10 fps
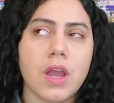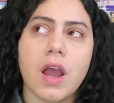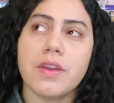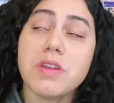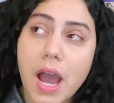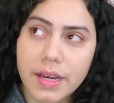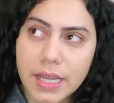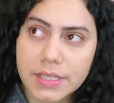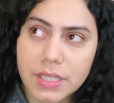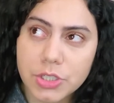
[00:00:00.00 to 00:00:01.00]
not
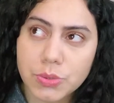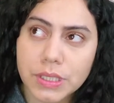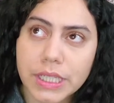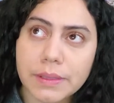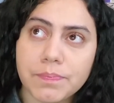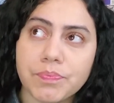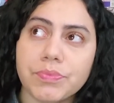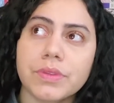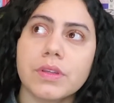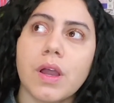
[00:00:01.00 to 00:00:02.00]
asexually,
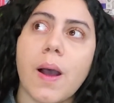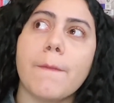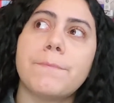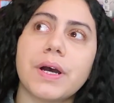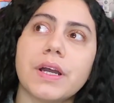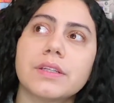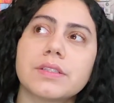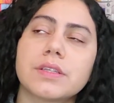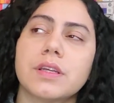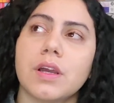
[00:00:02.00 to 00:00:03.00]
but
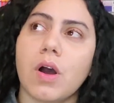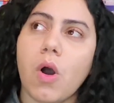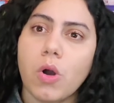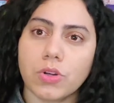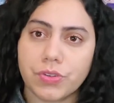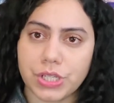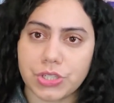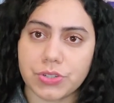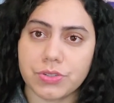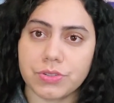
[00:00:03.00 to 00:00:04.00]
all
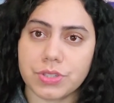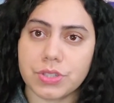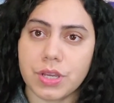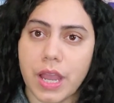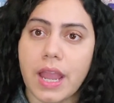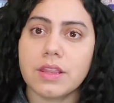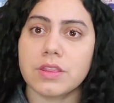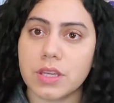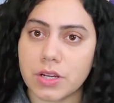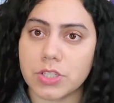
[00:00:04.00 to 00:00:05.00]
creatures
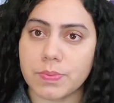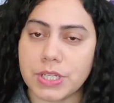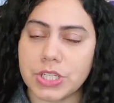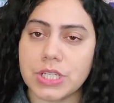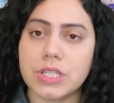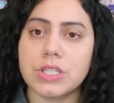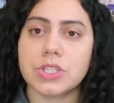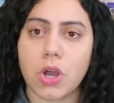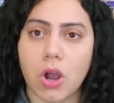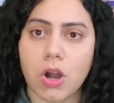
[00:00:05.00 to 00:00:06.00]
in their species
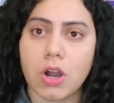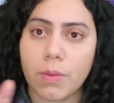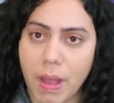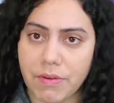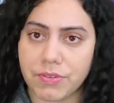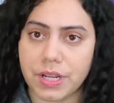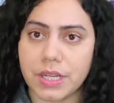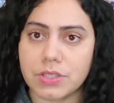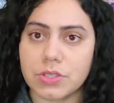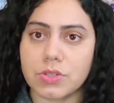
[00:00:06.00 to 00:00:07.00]
are
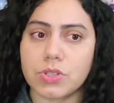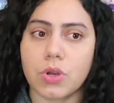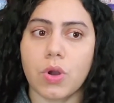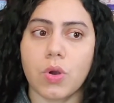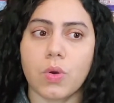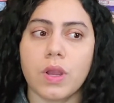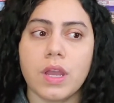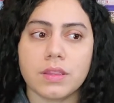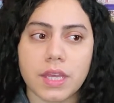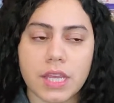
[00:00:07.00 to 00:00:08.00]
hermaphrodites, so
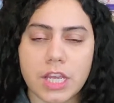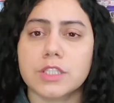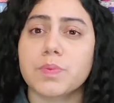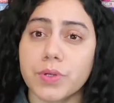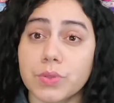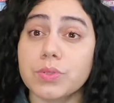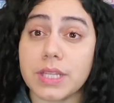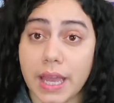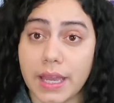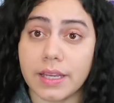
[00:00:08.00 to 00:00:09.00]
they each produce
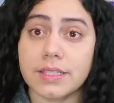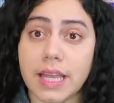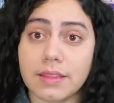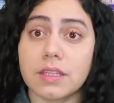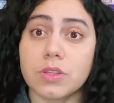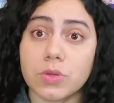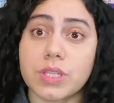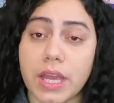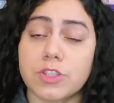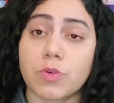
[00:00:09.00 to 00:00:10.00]
eggs, and then those
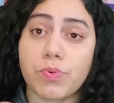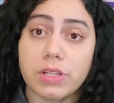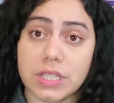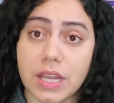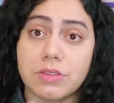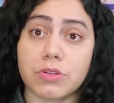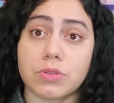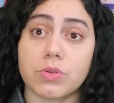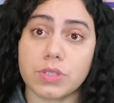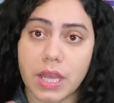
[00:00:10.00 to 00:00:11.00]
eggs are brought together,
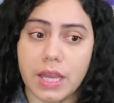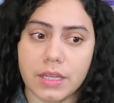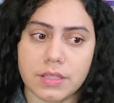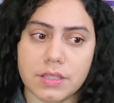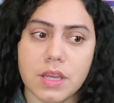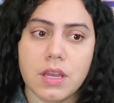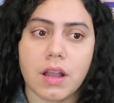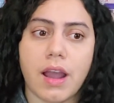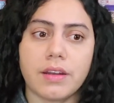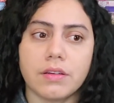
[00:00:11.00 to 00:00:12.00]
and those eggs
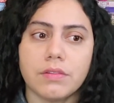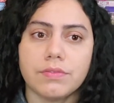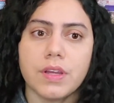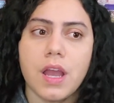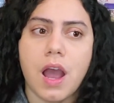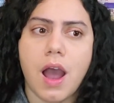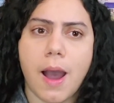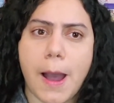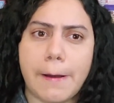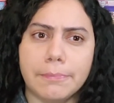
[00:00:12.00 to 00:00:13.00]
kind of
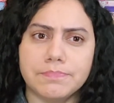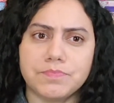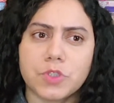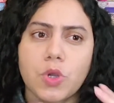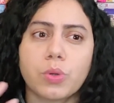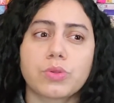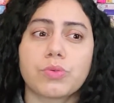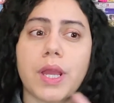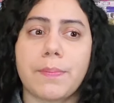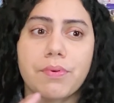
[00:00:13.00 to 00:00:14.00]
um, go
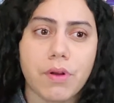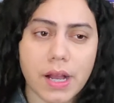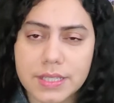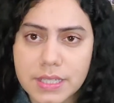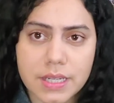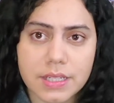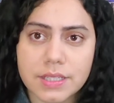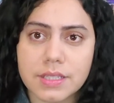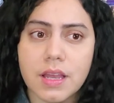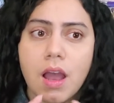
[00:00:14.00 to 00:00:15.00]
through a
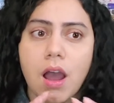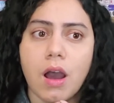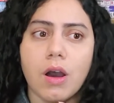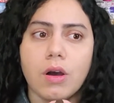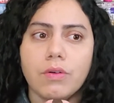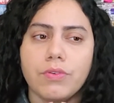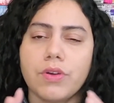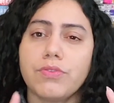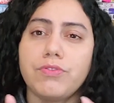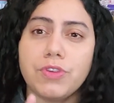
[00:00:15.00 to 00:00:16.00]
process of
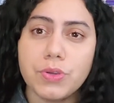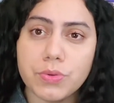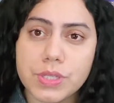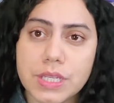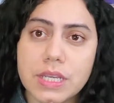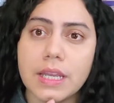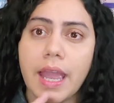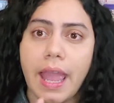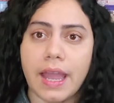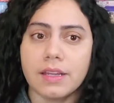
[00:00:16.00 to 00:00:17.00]
fusing
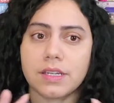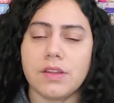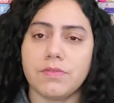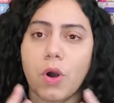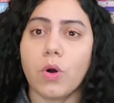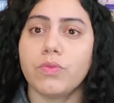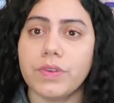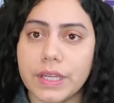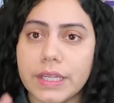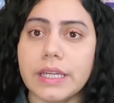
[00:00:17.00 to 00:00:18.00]
and
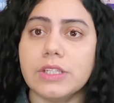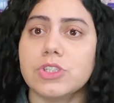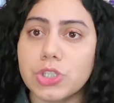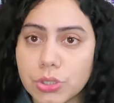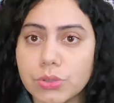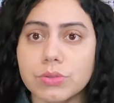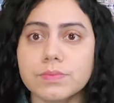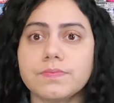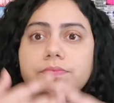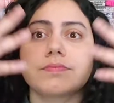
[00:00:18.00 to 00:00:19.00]
evolving into
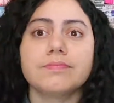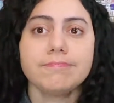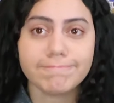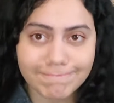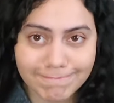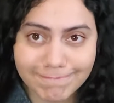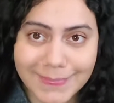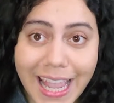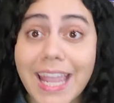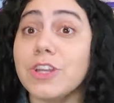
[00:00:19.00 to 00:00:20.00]

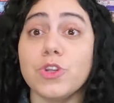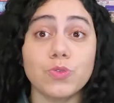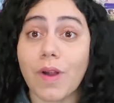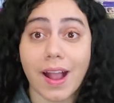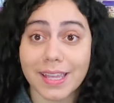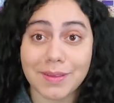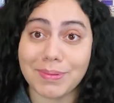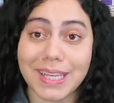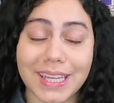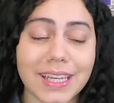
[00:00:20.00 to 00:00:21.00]
a new rocky
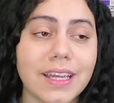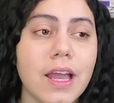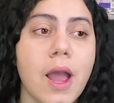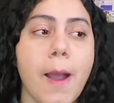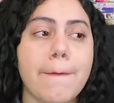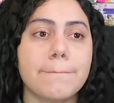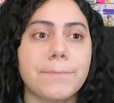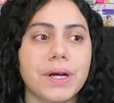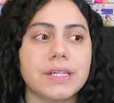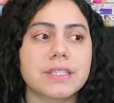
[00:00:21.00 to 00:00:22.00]
being.
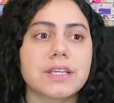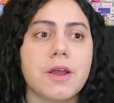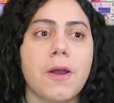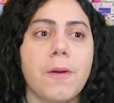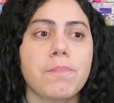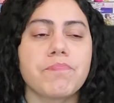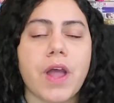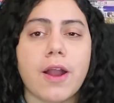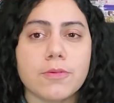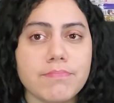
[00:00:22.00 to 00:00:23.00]
But
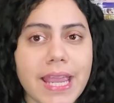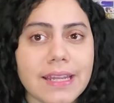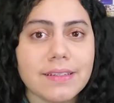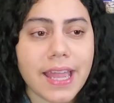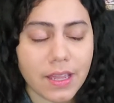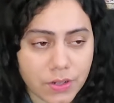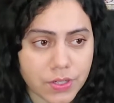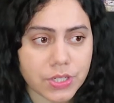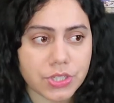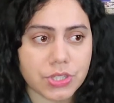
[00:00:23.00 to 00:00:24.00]
our main
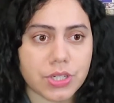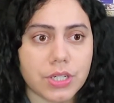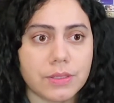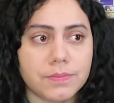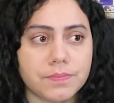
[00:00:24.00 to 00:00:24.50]
character